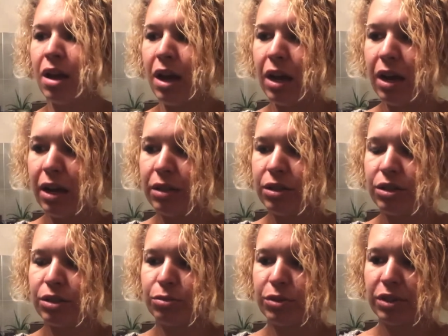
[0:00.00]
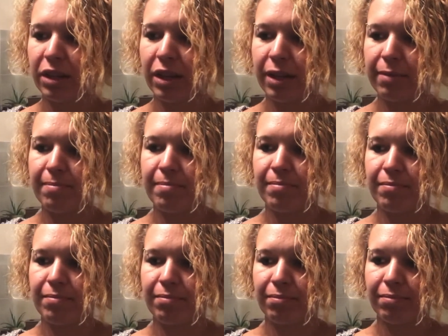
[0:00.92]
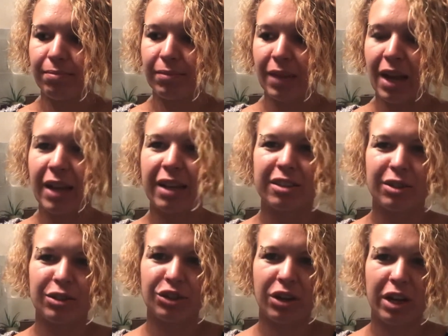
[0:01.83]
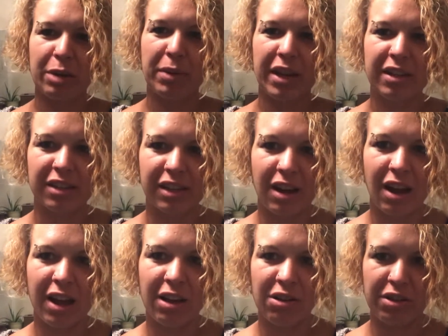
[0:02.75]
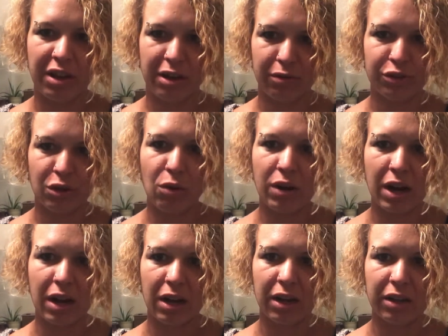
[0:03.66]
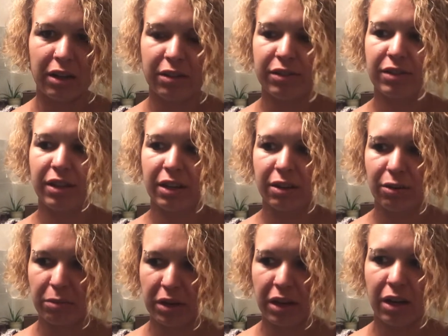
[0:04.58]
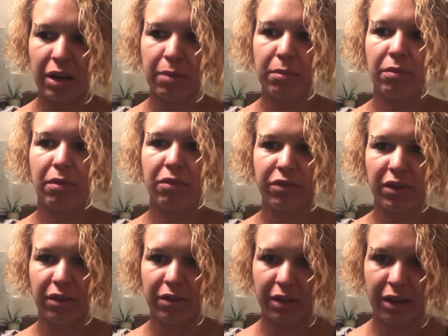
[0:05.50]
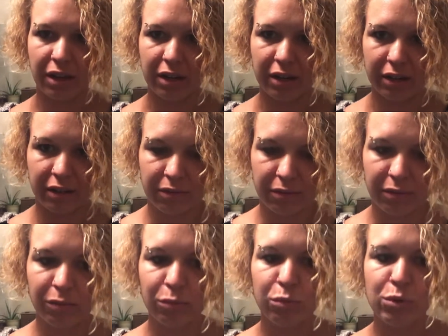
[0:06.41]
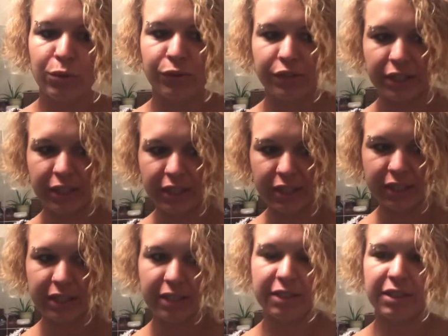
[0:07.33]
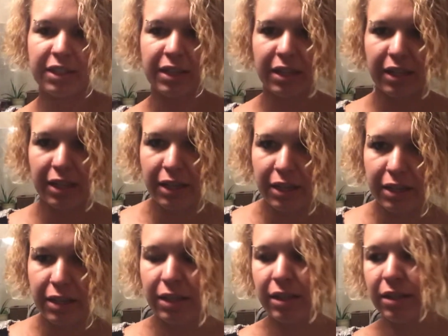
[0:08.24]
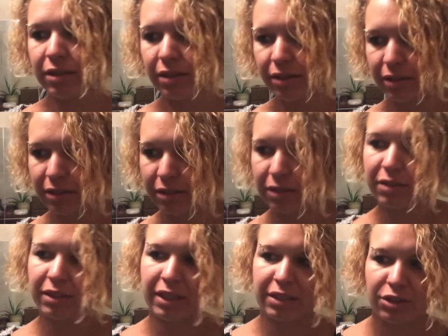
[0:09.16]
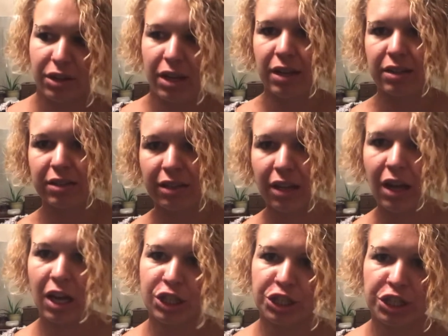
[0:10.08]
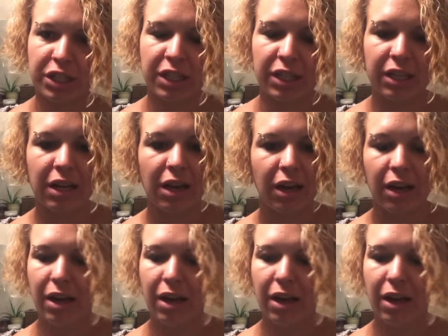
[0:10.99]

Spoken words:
and I just was like, I guess I was trying to be in denial that it was going on. I was like, oh my god, I'm feeling kind of woozy, dizzy, things are kind of sloshy,